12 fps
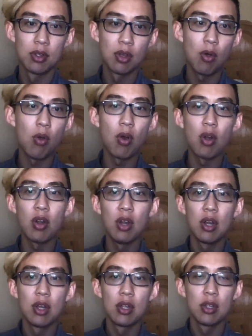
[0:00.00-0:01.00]

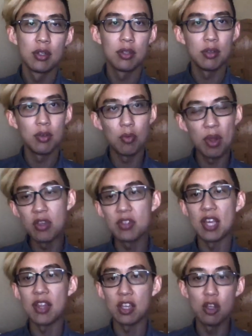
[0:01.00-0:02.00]
Or when you
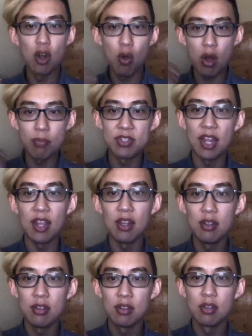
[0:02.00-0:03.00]
say like, you know what I'm
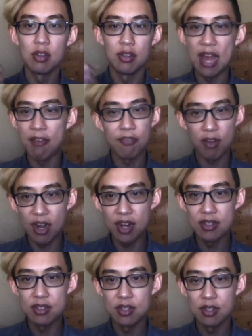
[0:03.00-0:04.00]
saying, you know, that
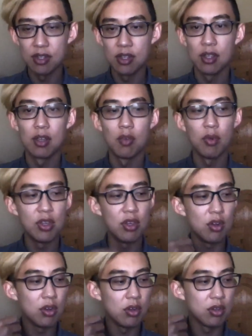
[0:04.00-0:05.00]
phrase, when
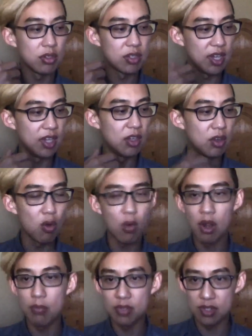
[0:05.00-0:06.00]
you're saying you know what
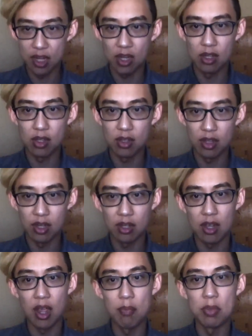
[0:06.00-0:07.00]
I'm saying, like,
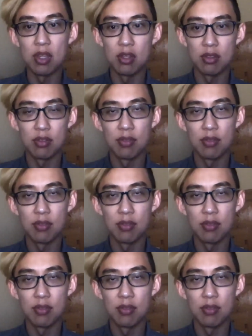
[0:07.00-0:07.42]
I mean,